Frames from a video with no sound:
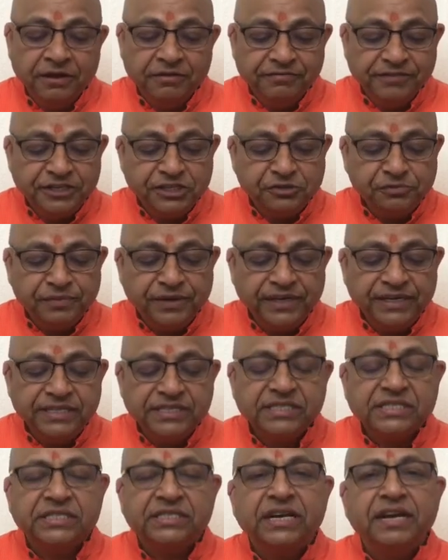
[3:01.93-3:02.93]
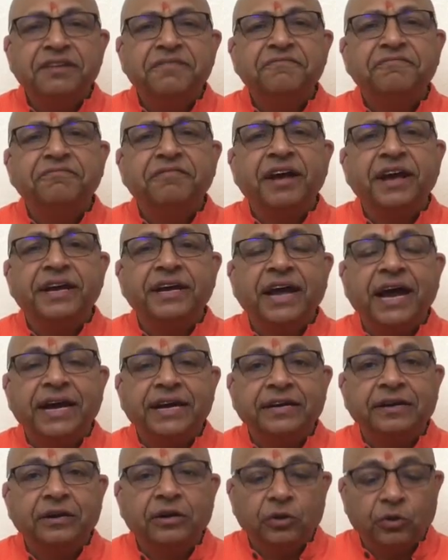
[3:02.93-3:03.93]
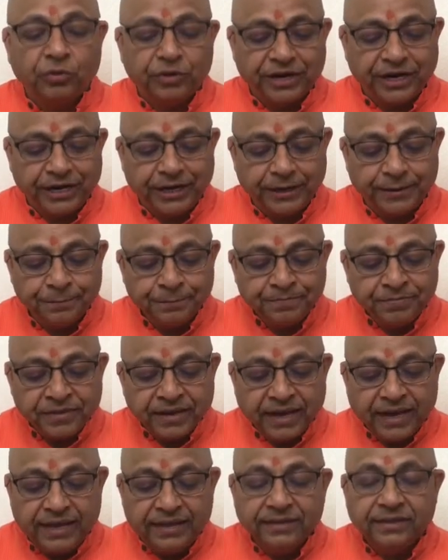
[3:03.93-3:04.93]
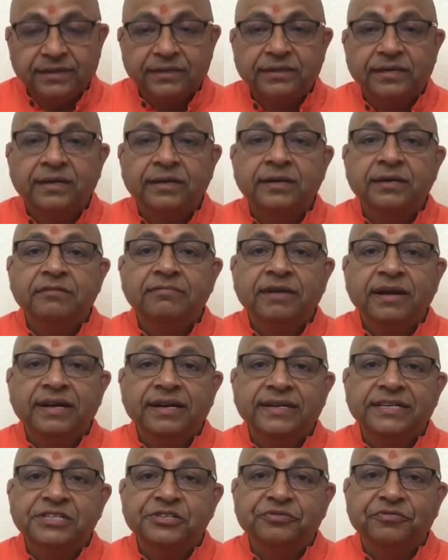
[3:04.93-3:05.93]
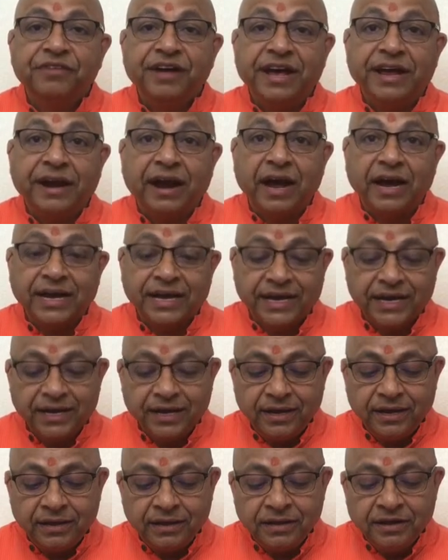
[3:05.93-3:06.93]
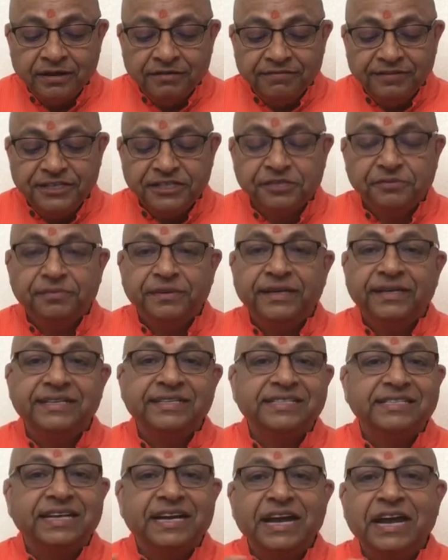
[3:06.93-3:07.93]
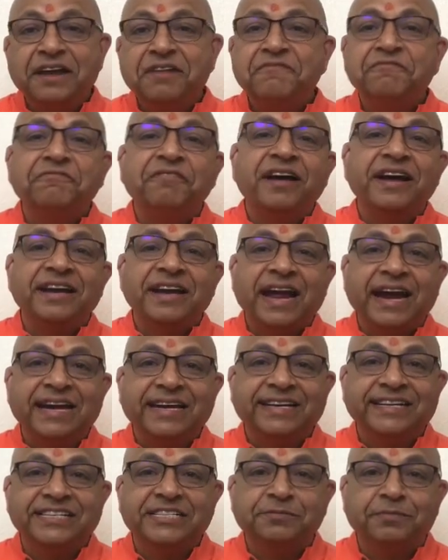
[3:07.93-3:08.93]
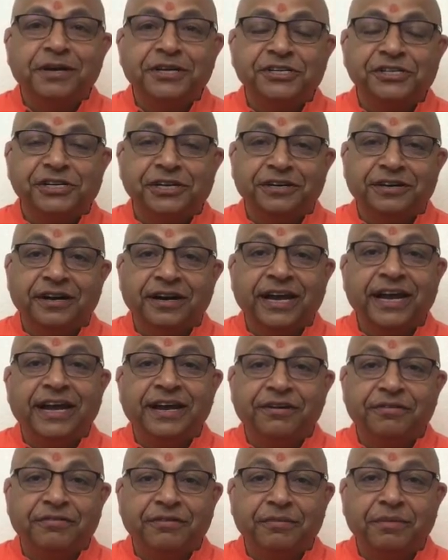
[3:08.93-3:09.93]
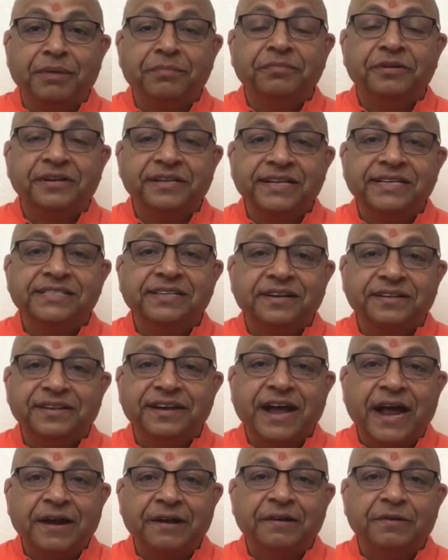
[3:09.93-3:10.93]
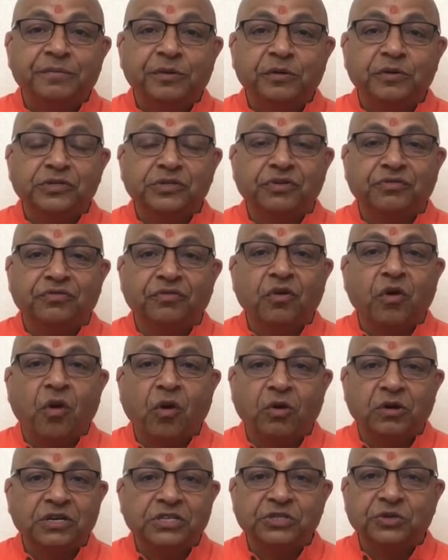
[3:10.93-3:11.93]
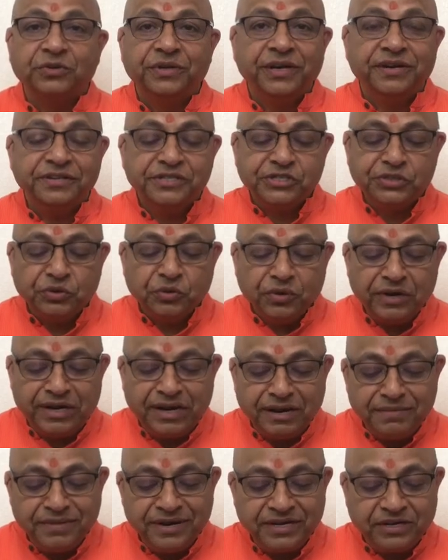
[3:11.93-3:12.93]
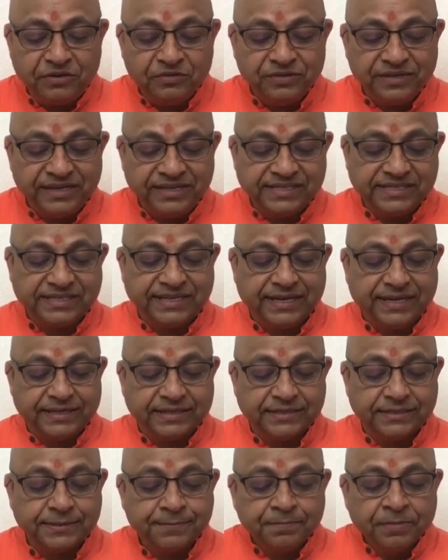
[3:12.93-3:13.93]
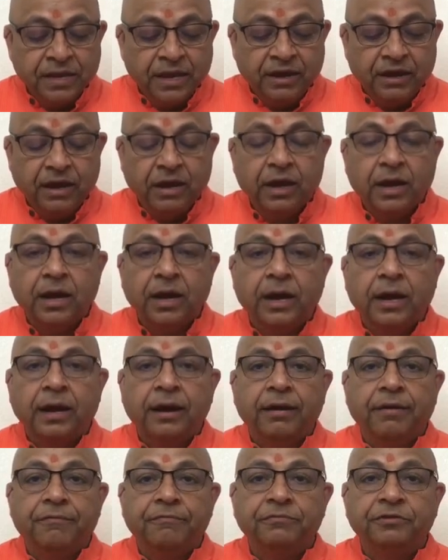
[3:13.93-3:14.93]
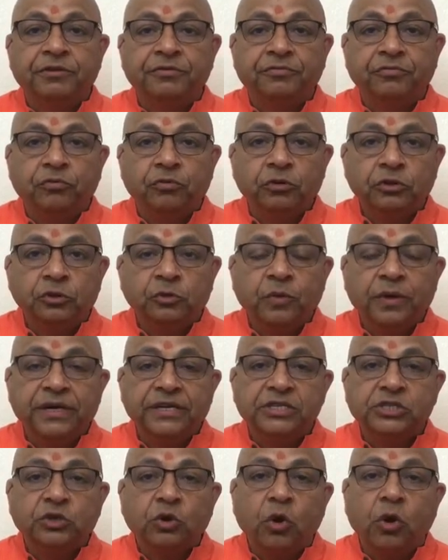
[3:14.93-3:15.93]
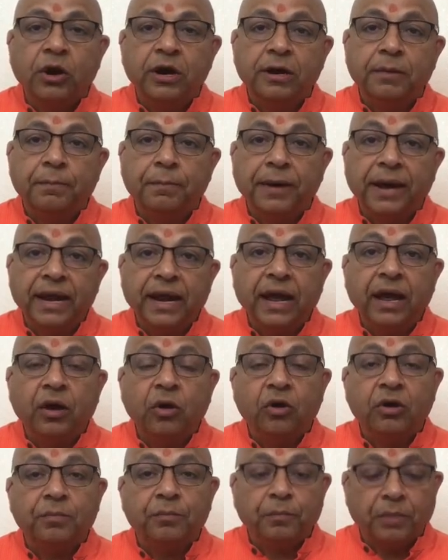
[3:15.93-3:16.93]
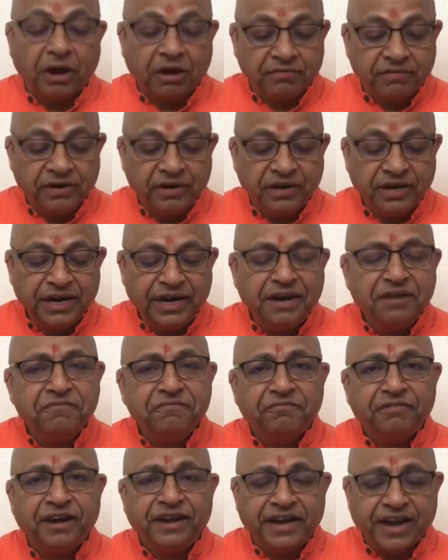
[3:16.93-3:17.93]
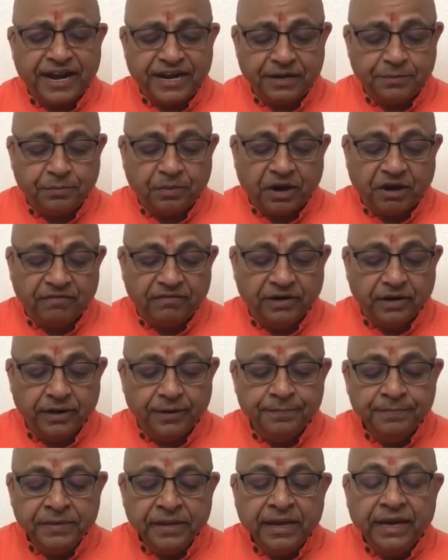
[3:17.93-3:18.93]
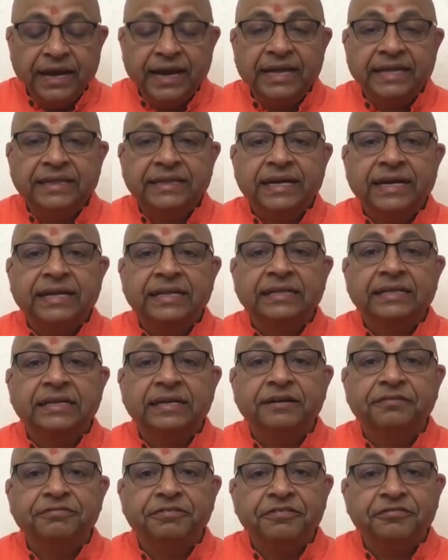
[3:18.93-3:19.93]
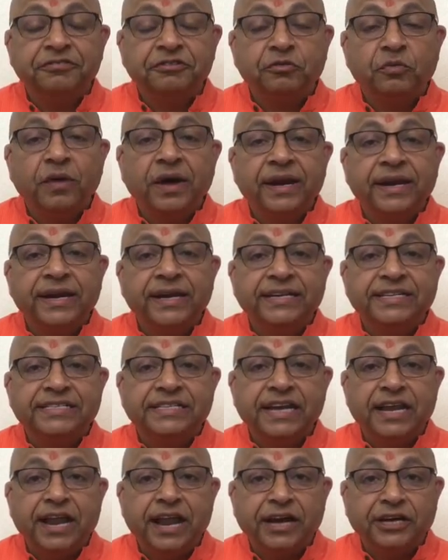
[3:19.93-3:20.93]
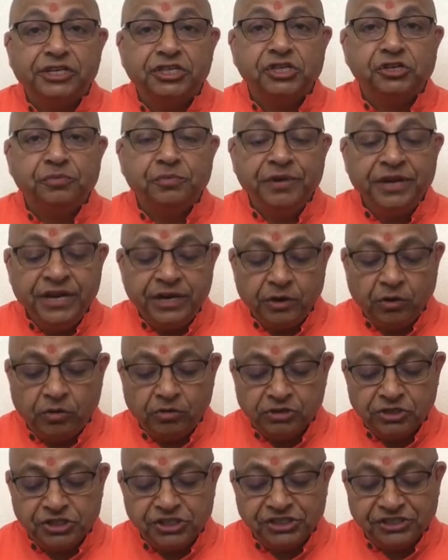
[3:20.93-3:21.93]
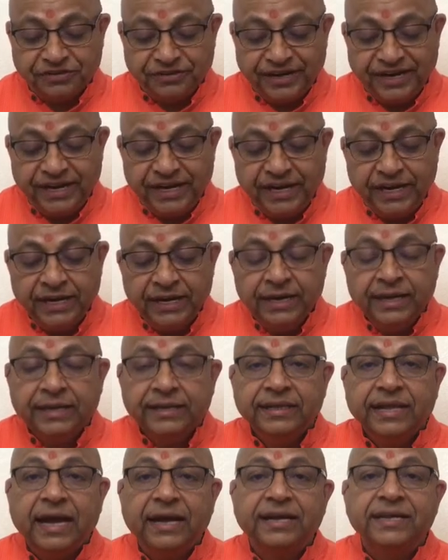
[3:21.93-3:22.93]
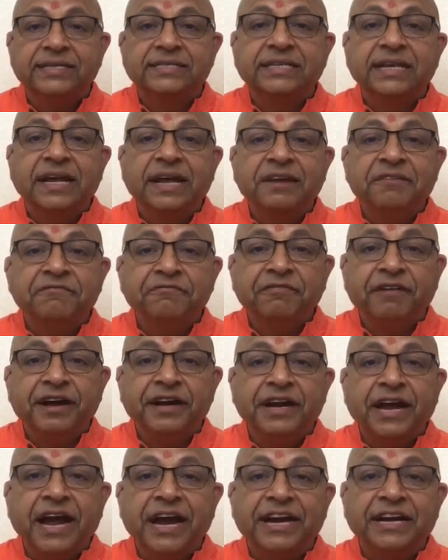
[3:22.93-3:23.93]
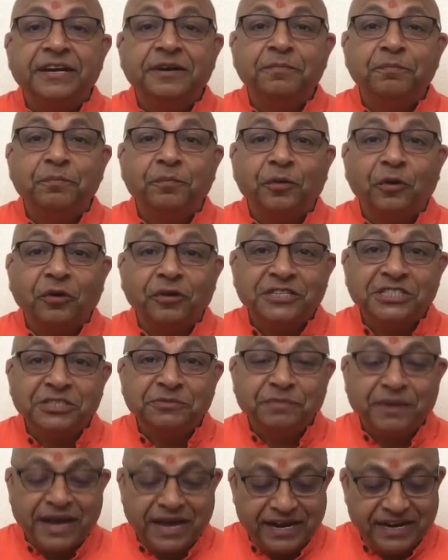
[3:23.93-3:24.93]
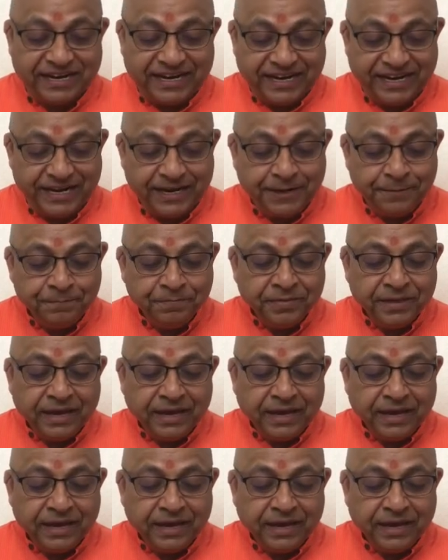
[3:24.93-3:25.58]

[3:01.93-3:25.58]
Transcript: which means infinite glory. And the third one is vairagya, which means infinite dispassion. Again, remember, these are the attributes of God, so there is no limit to these things. The fourth one is called bala or power, infinite power. And then the fifth one is Lakshmi or Shri, that is infinite prosperity.